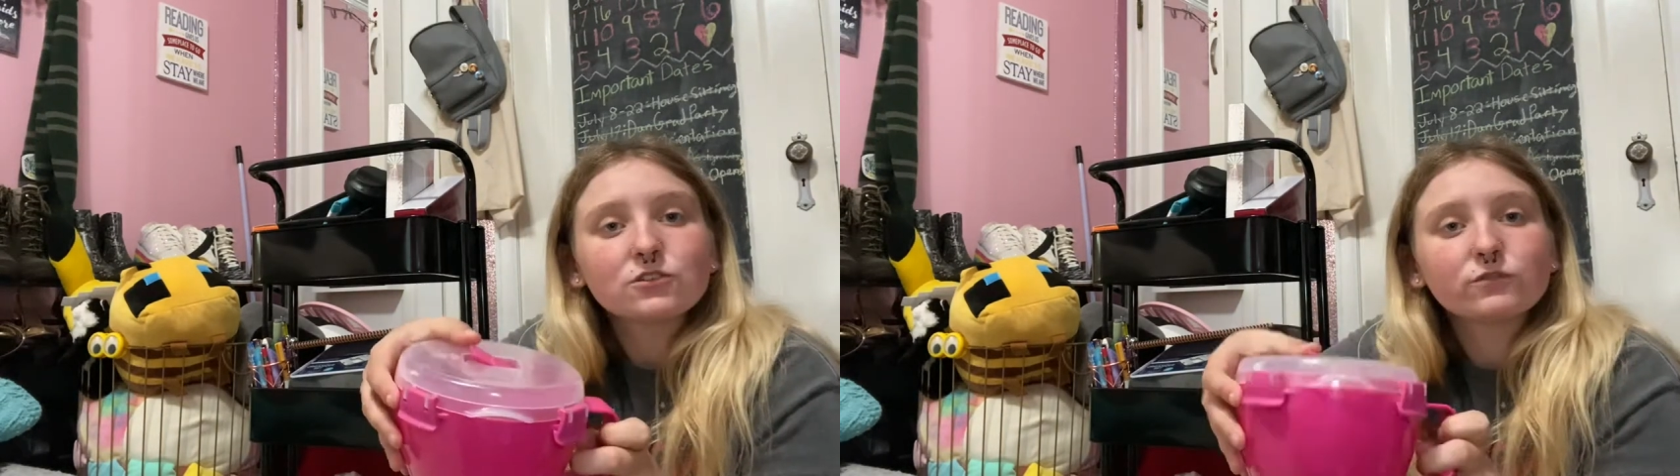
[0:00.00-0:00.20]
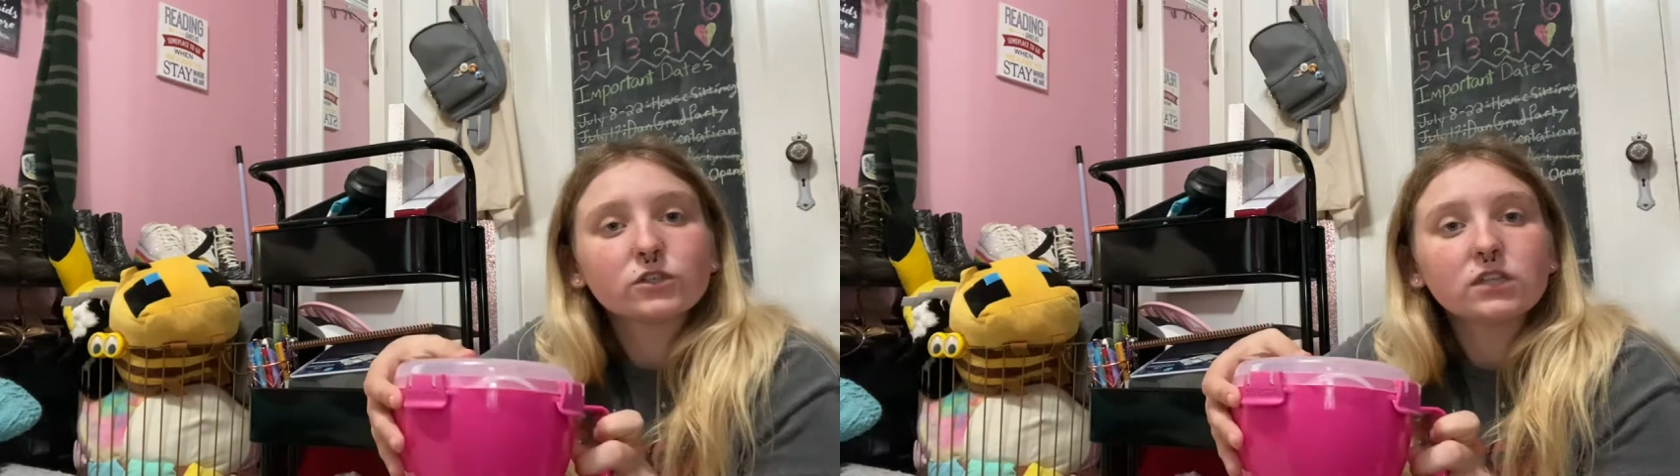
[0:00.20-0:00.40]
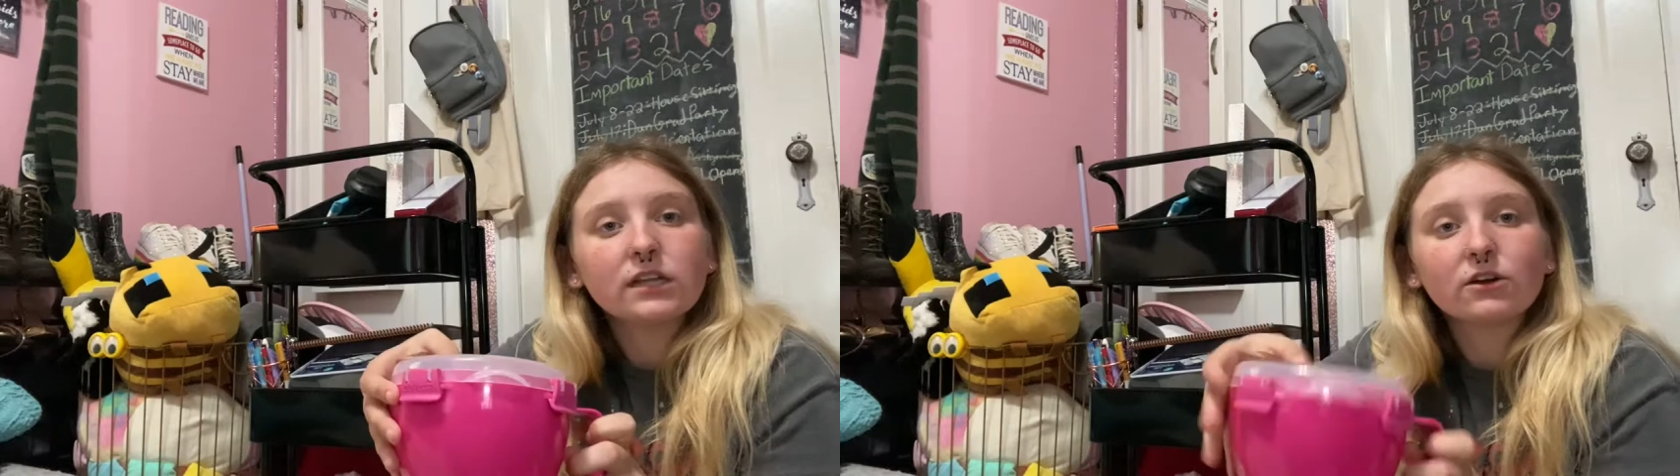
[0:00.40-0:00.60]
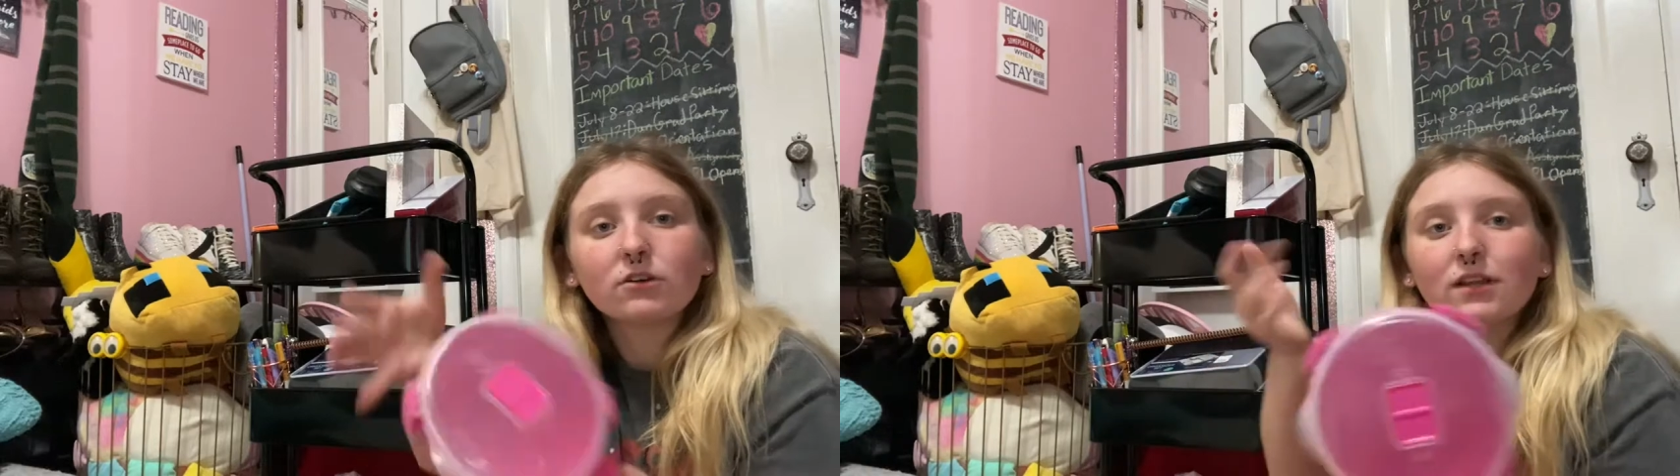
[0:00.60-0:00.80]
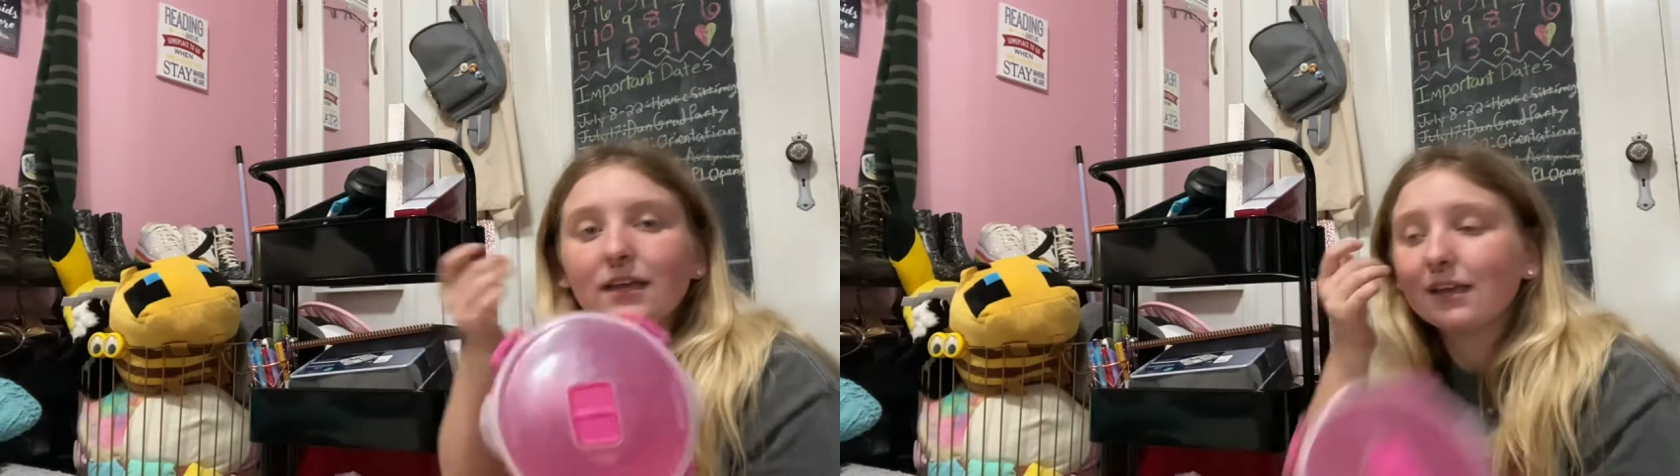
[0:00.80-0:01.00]
for
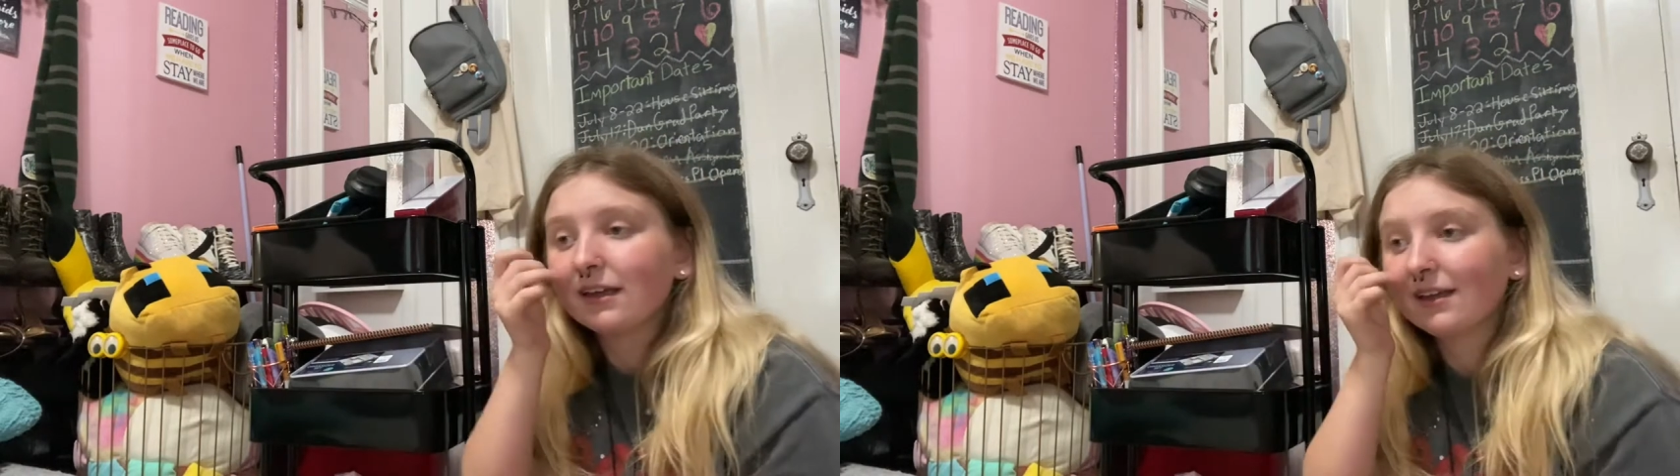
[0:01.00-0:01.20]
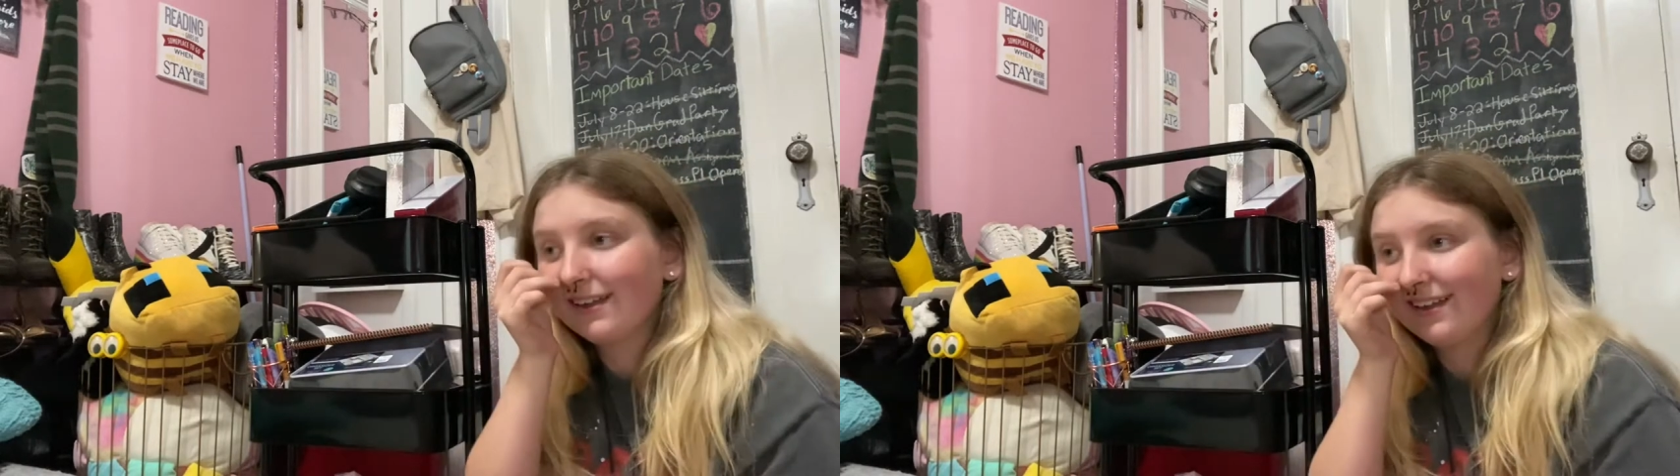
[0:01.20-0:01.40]
literally